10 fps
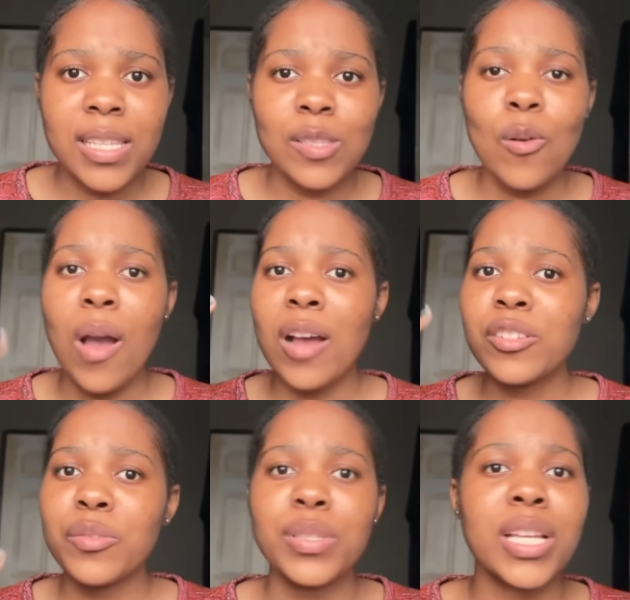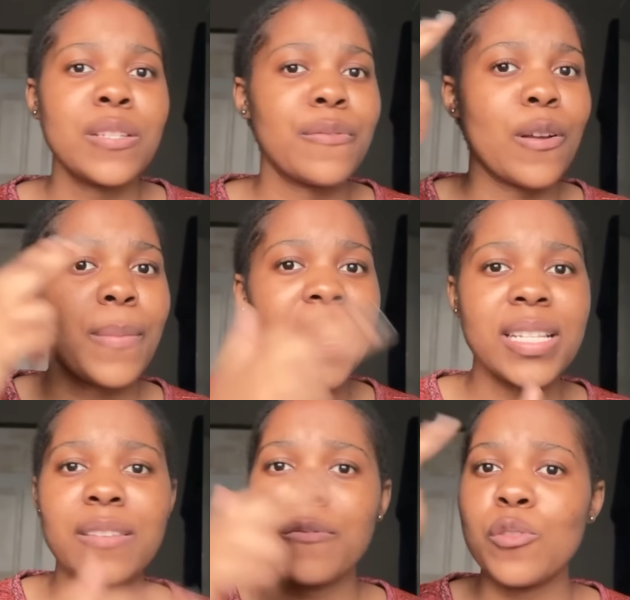know how to change from
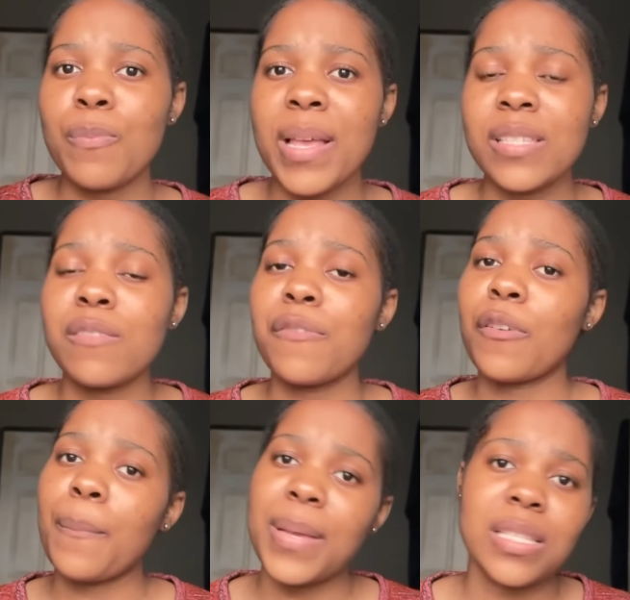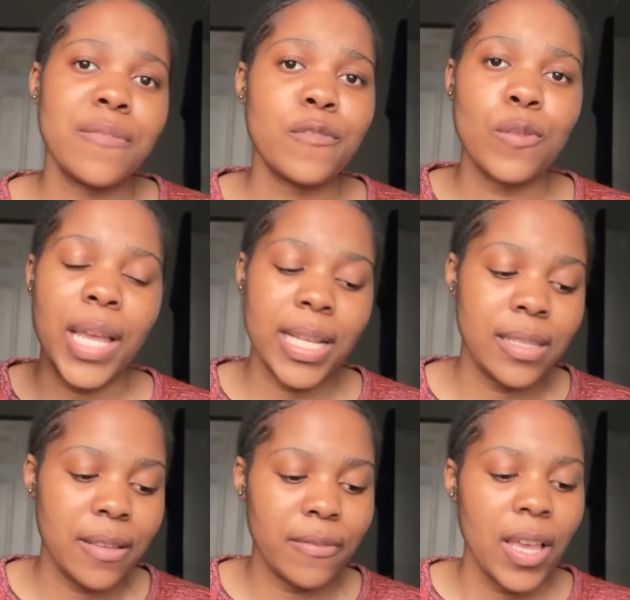active to passive, from passive to
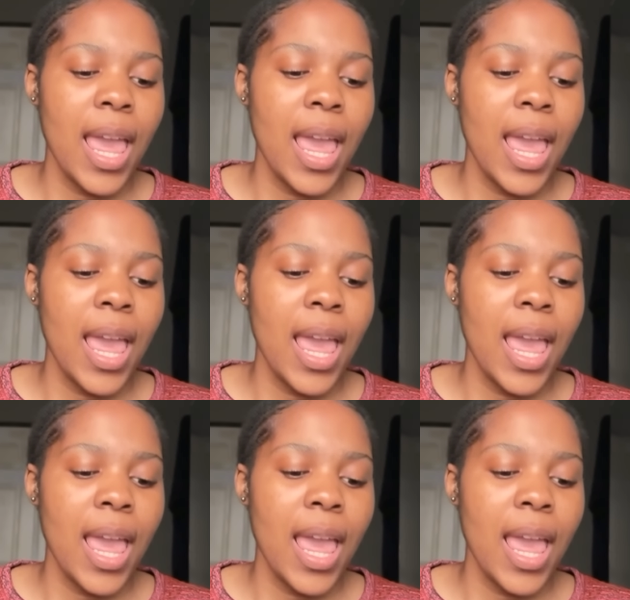active,